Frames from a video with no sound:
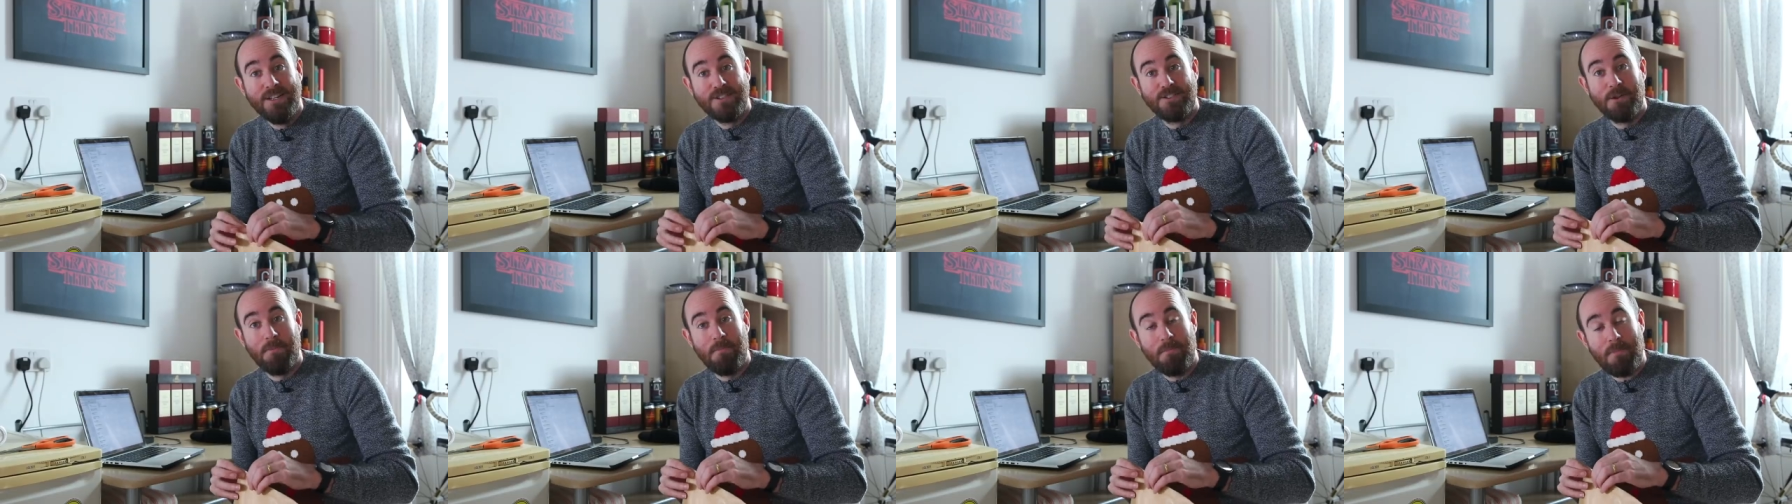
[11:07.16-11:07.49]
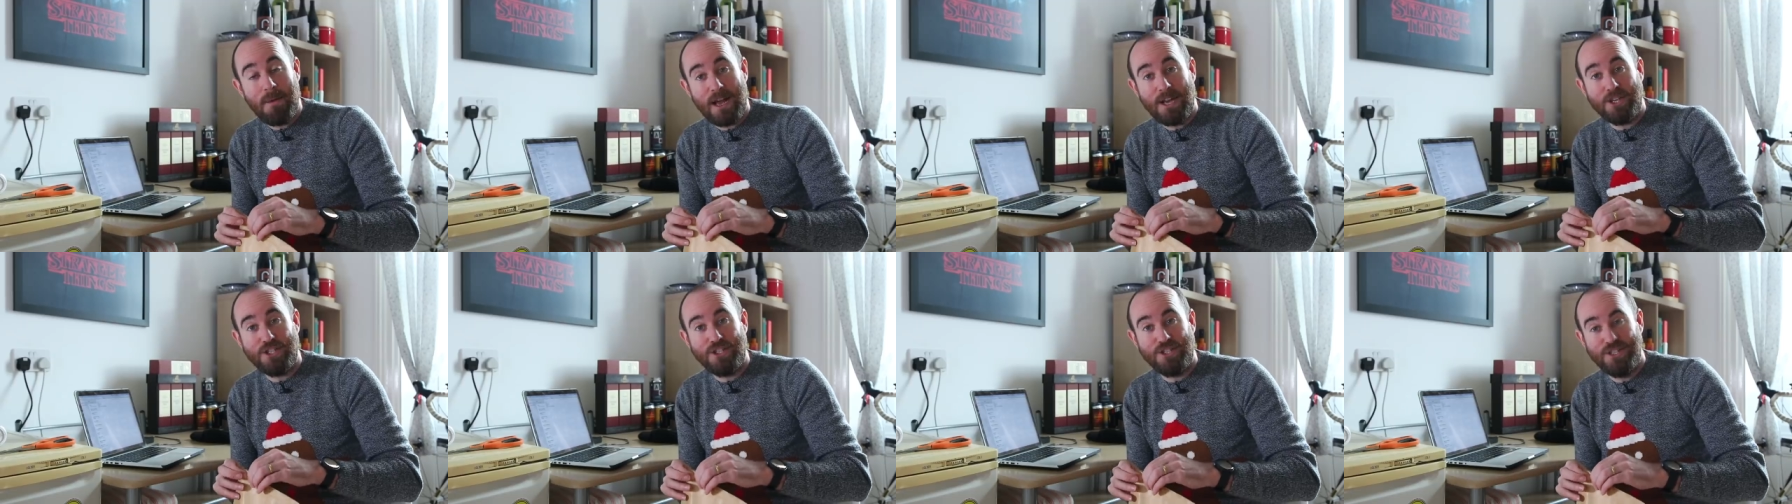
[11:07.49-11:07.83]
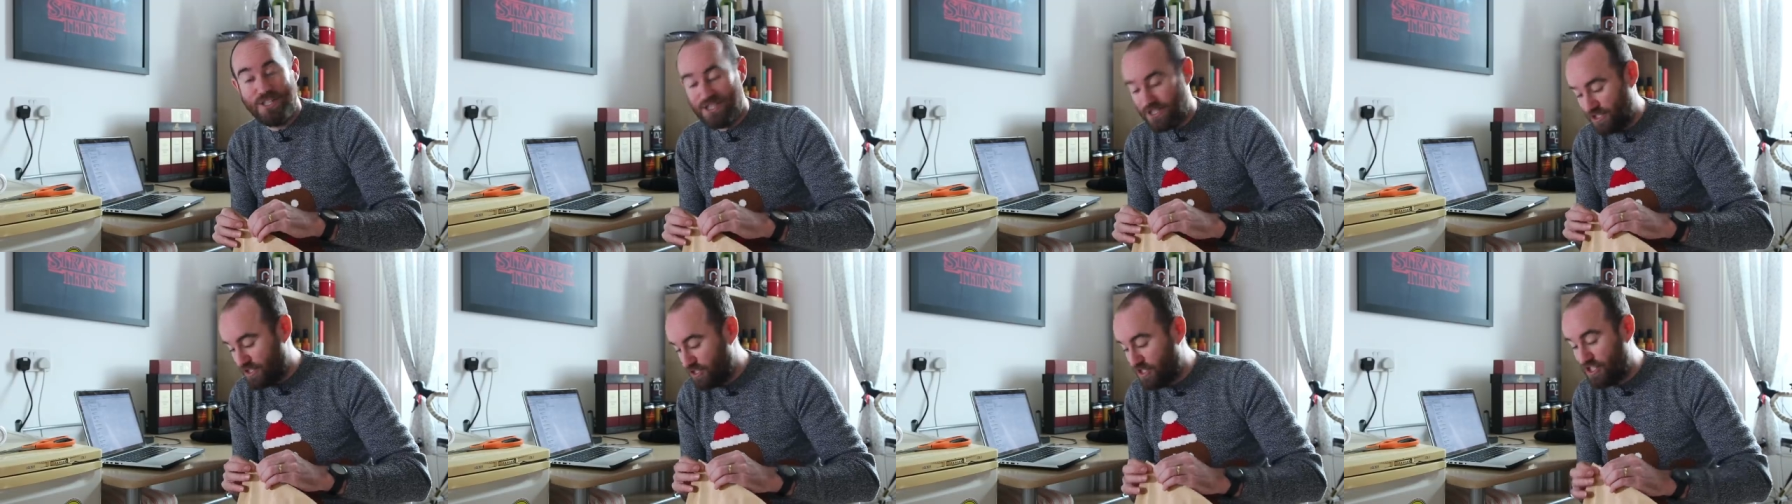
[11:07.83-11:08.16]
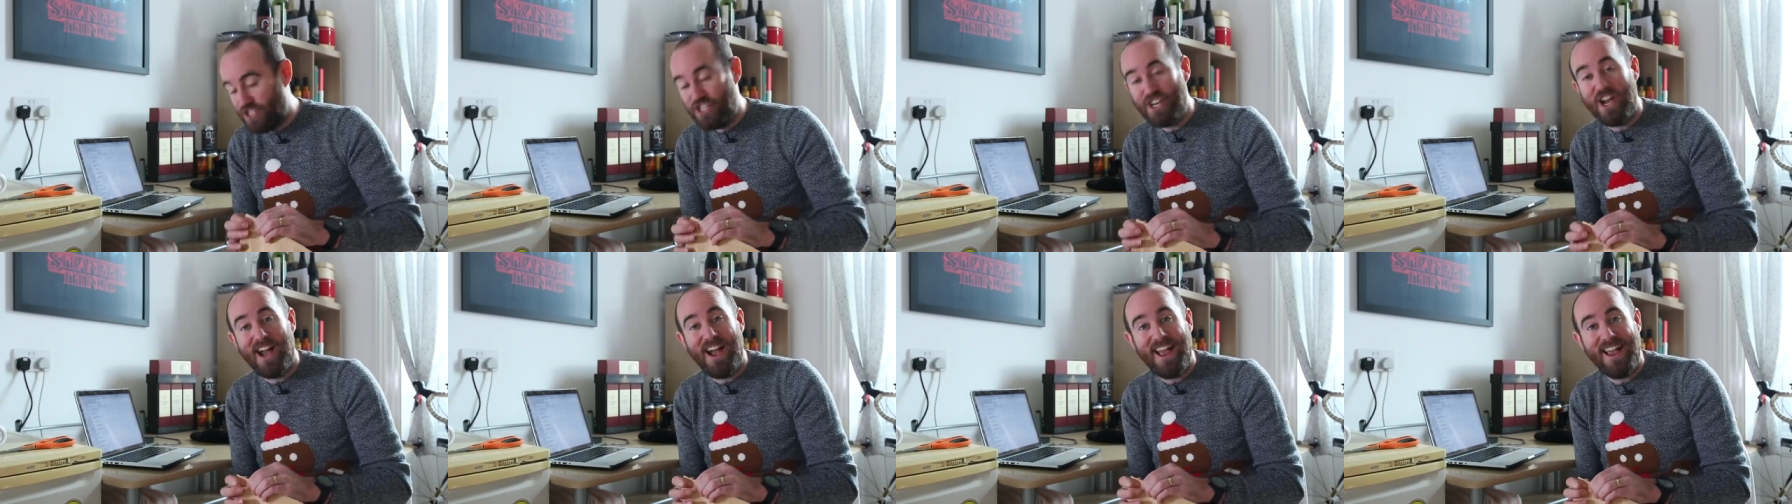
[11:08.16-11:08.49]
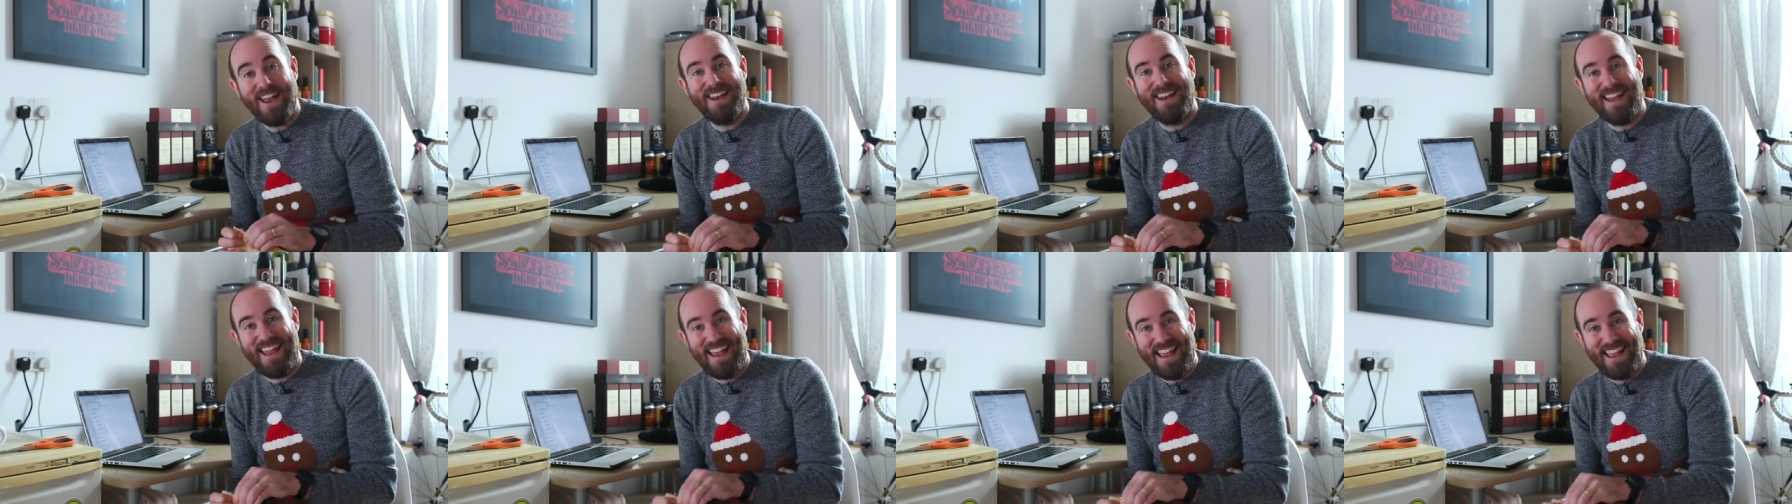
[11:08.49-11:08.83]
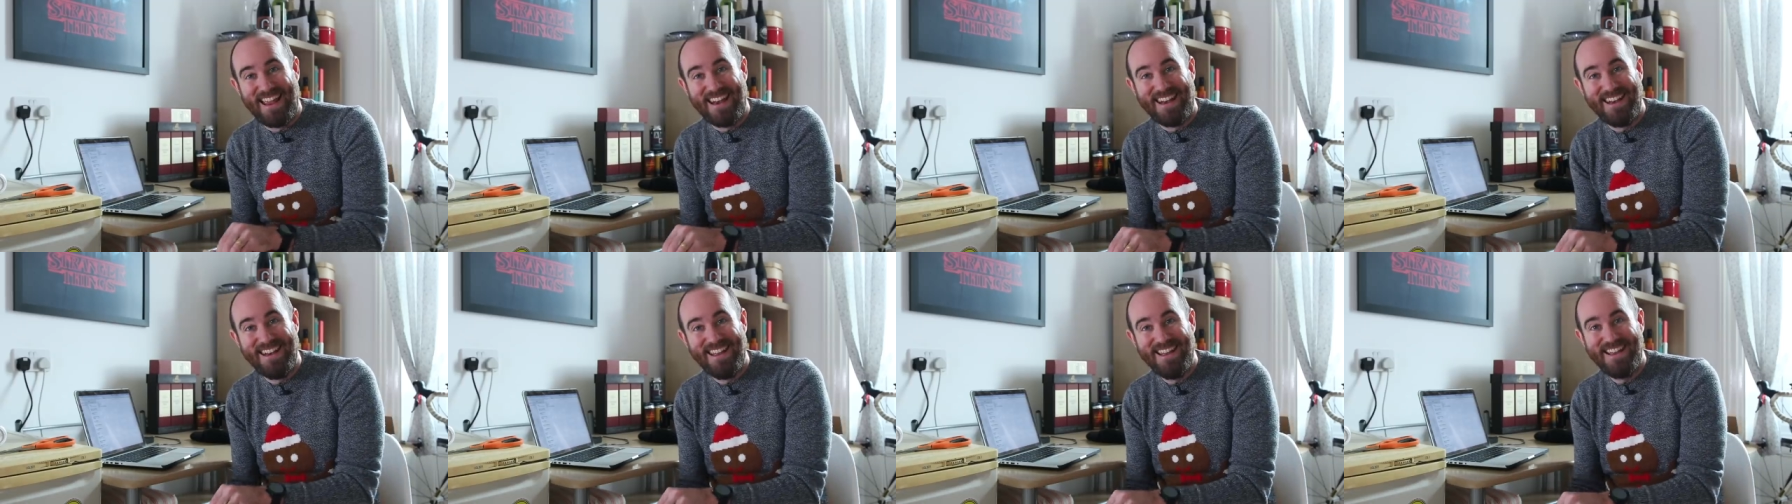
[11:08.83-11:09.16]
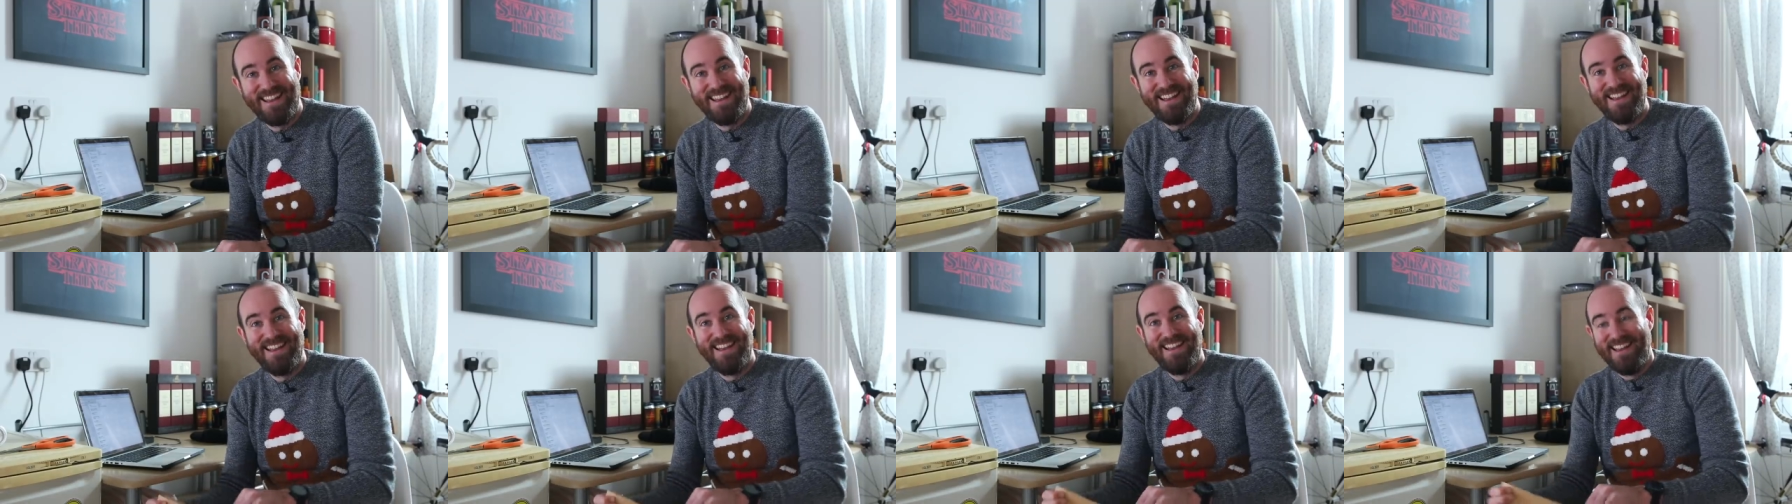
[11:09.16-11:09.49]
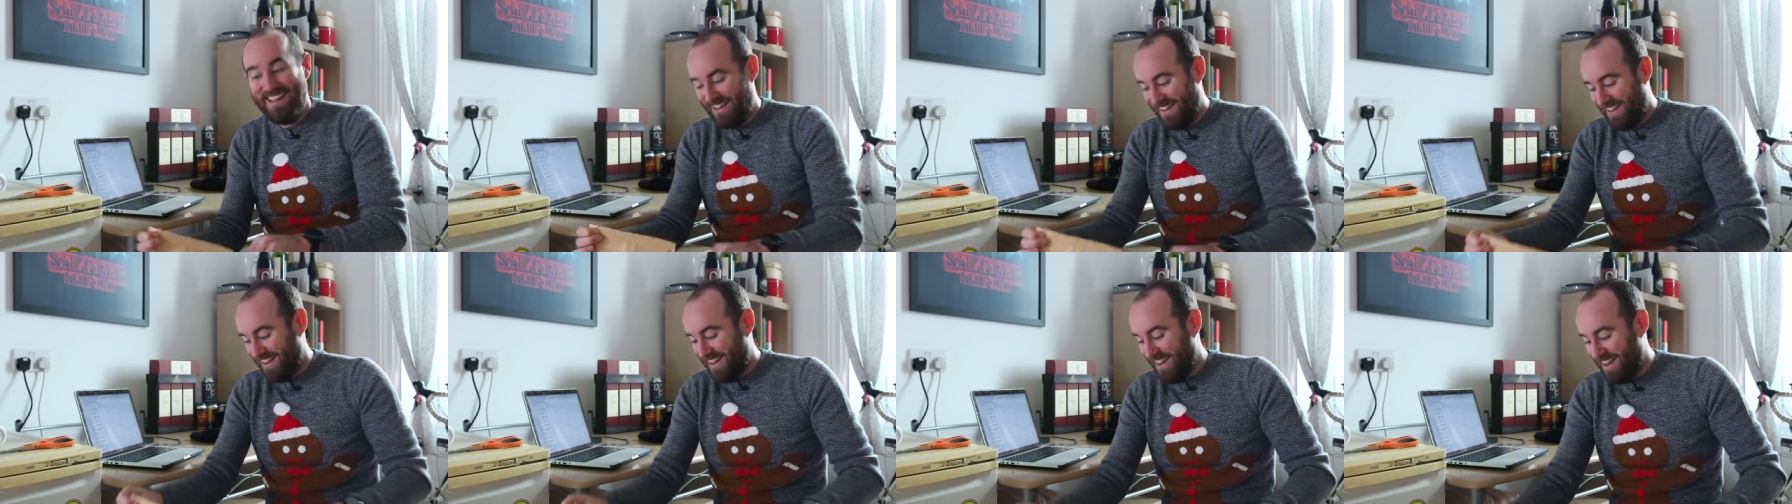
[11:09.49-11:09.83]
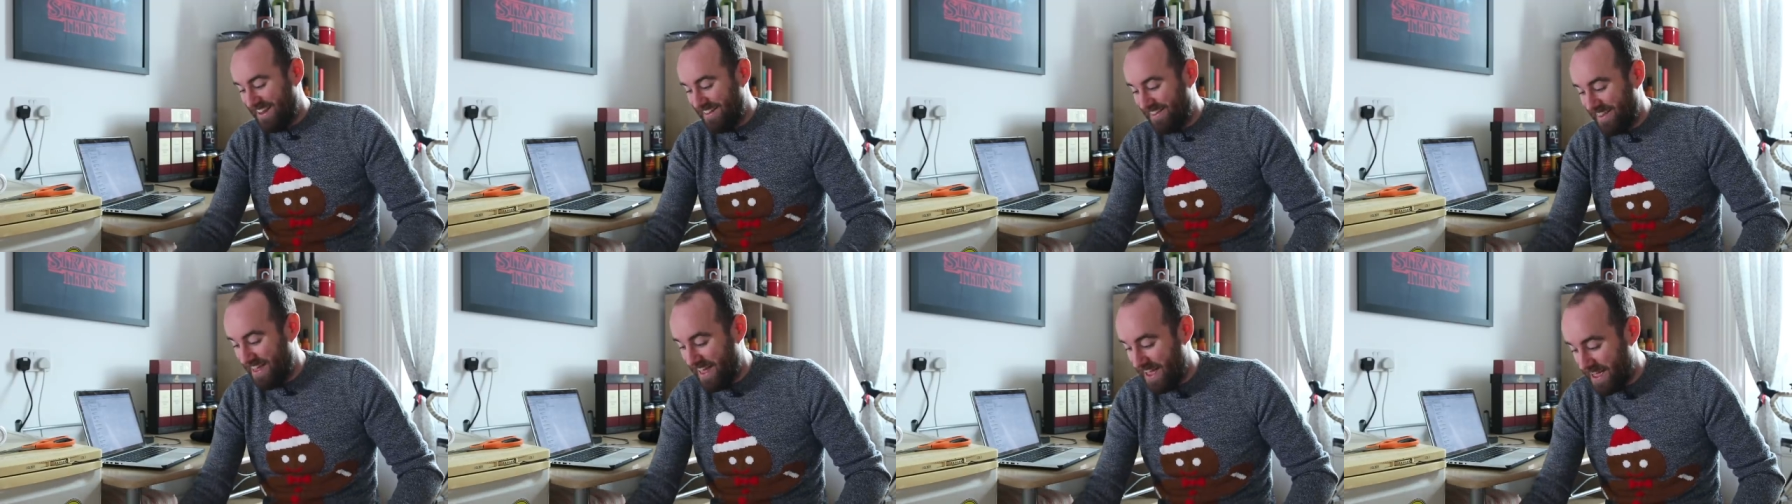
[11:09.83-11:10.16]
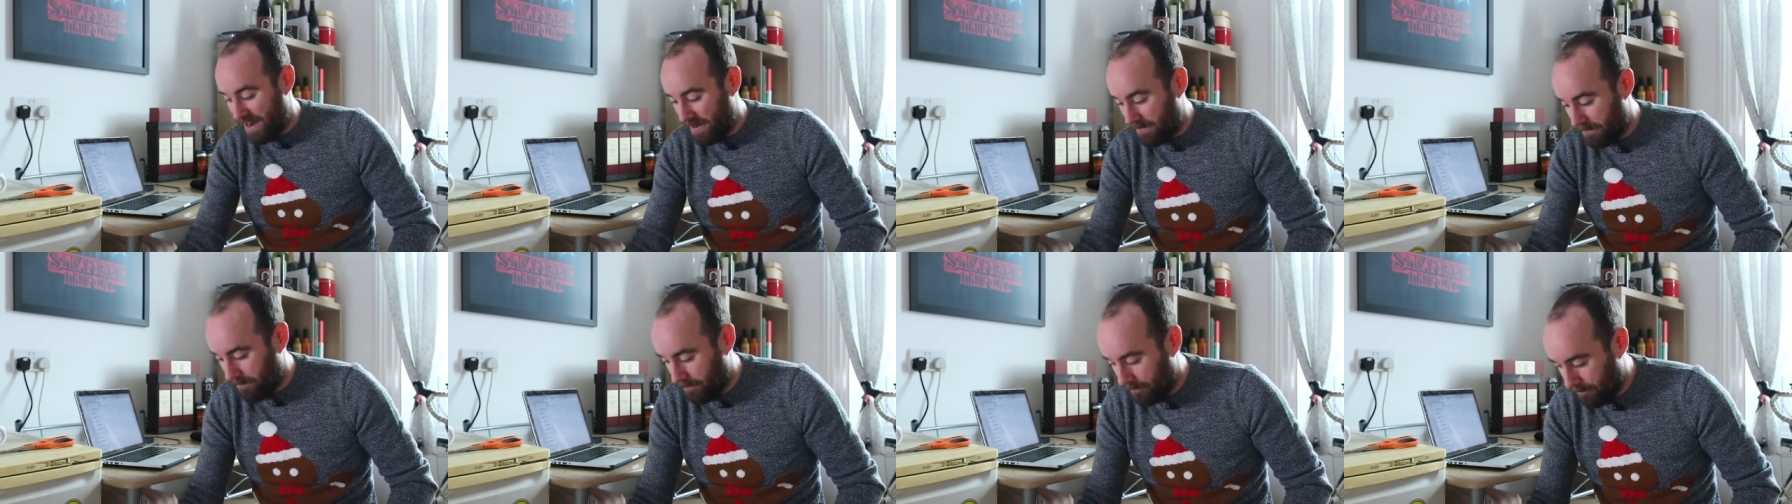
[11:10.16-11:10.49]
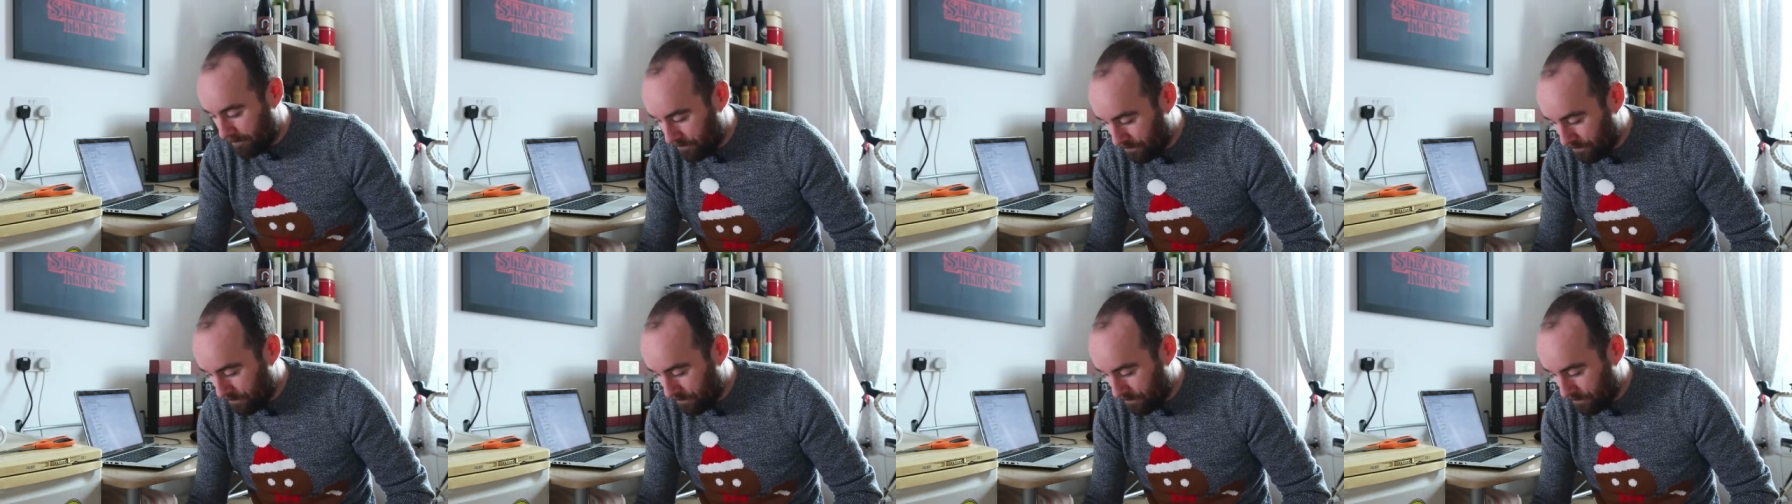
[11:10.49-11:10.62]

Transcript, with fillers: to mash this giant in, and then